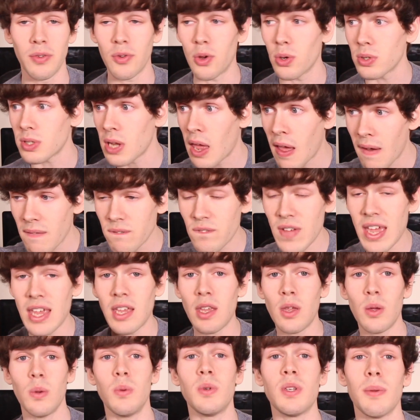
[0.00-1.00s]
And of course,
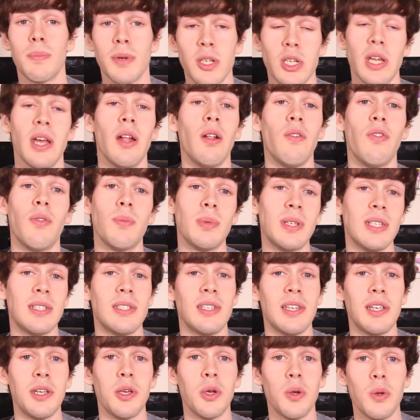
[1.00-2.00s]
thank you to Michelle from
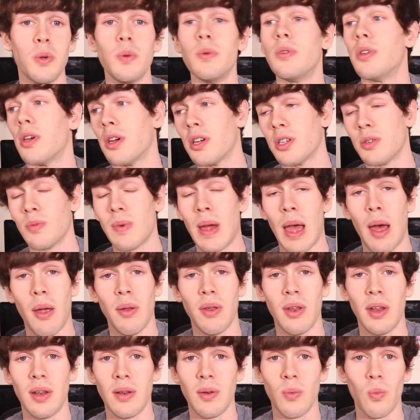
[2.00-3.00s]
Disney, who took us
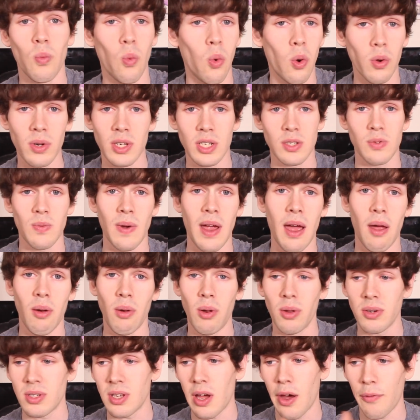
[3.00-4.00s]
around and walked us
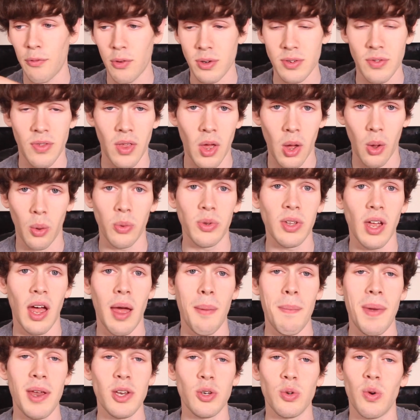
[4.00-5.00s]
around, looked after us the whole
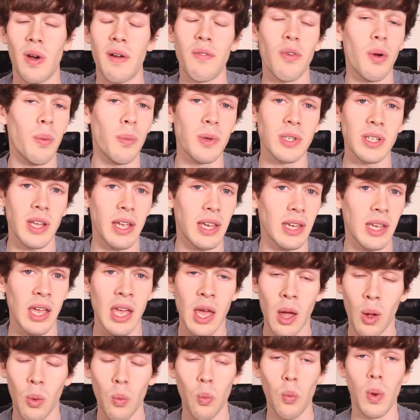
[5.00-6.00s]
time, made sure everyone was like
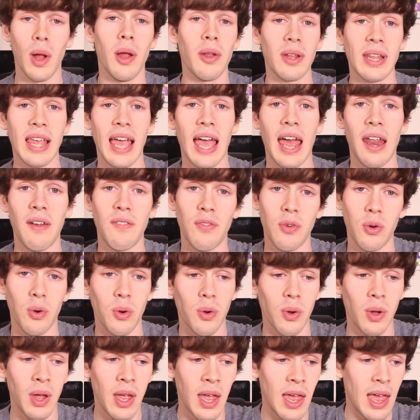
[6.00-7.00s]
well cared
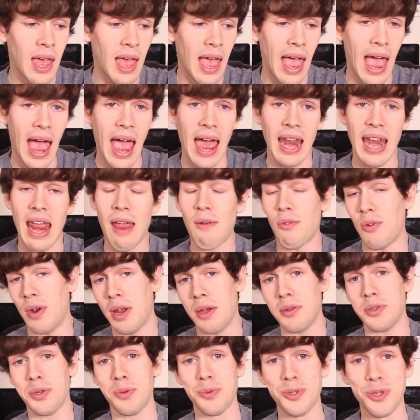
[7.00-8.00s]
for, and everyone
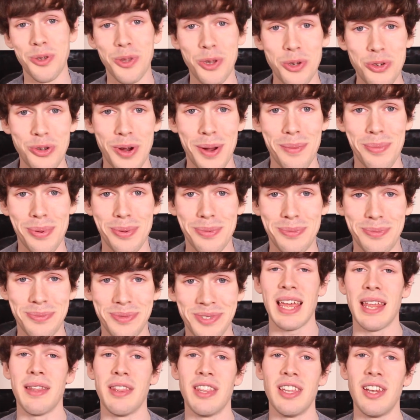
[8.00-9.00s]
else who was on the trip. And I guess that's
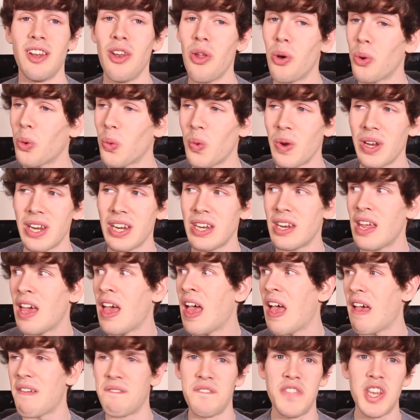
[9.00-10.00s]
it. The long-winded
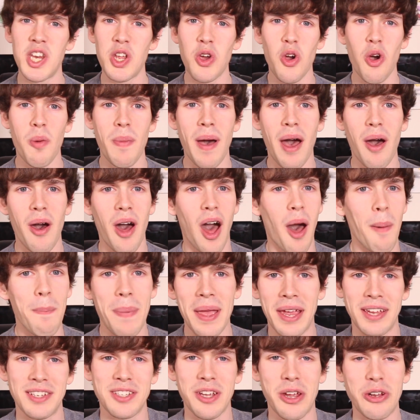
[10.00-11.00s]
video about our
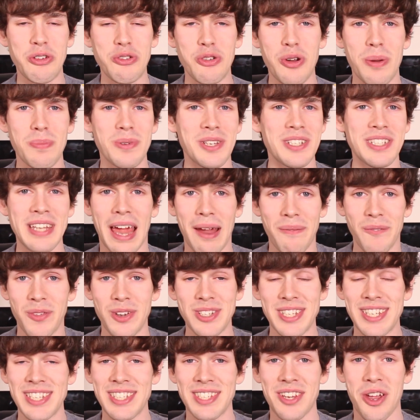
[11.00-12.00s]
Pixar trip to San
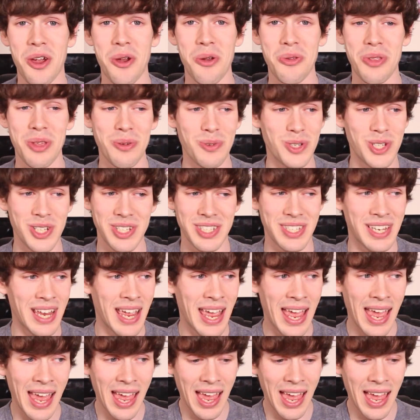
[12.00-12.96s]
Francisco that was just